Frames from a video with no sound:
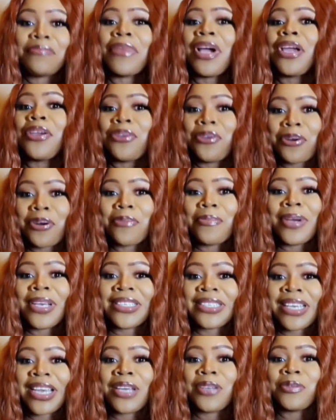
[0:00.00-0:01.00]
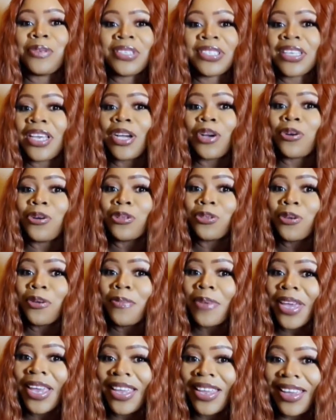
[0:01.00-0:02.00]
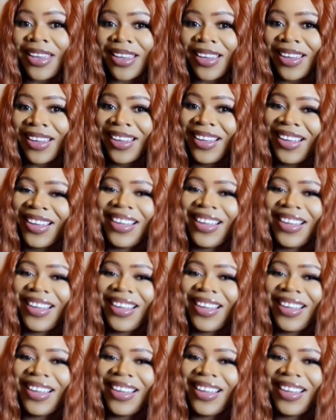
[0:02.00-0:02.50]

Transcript: My Yoruba side will say kotobe.